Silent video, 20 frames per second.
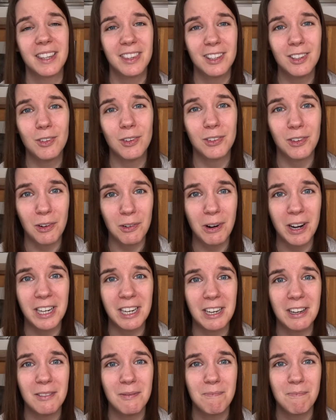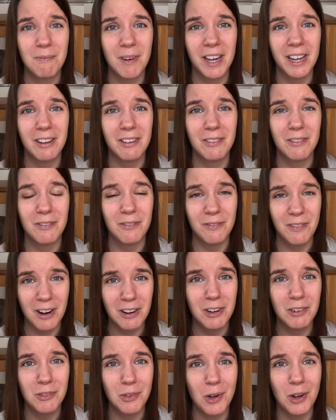this was already my
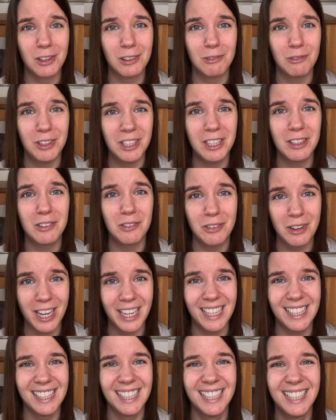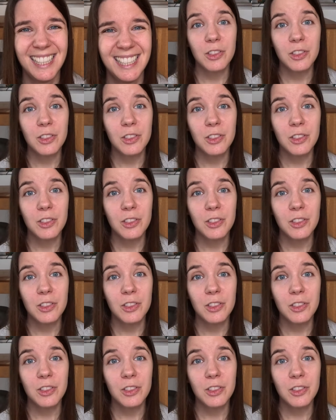very first vegan fail.